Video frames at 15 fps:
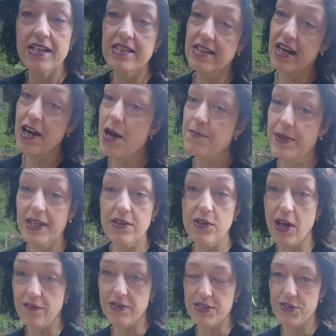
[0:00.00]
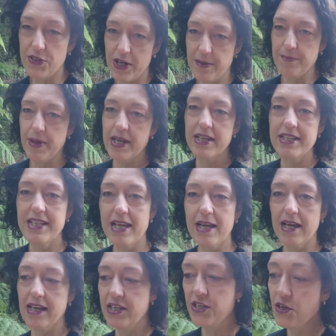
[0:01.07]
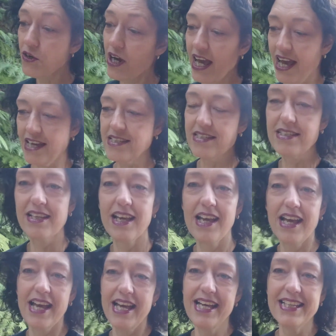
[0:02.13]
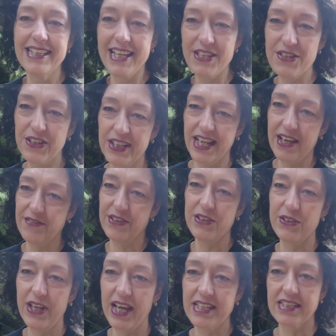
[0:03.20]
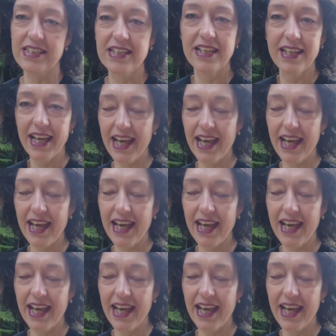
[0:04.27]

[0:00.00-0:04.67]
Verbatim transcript: So I hope that you have a stream near your house that you can have a look at.